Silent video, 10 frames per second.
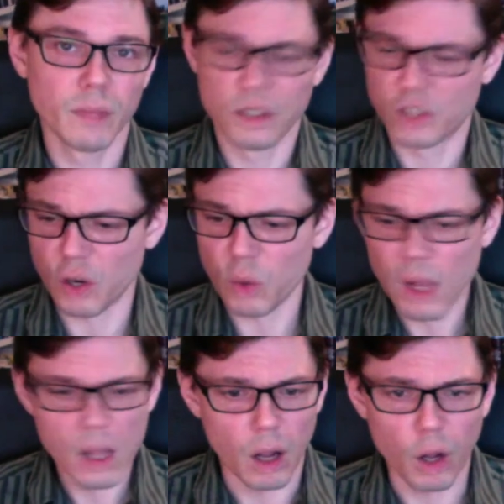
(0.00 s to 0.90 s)
So,
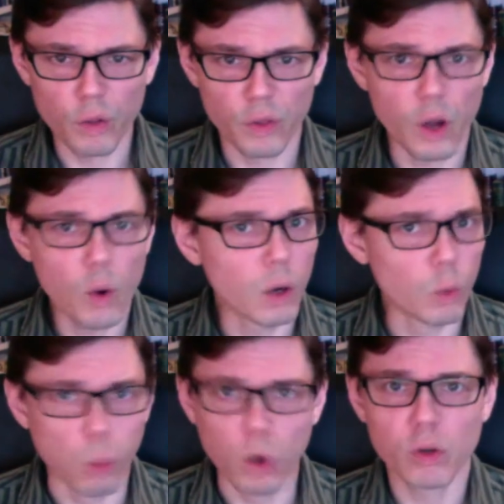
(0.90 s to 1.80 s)
although a
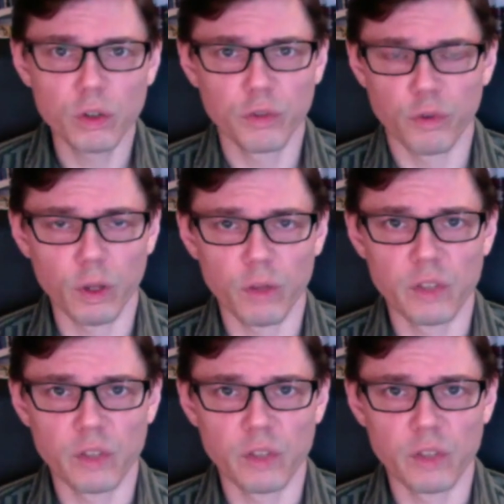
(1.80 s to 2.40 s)
world full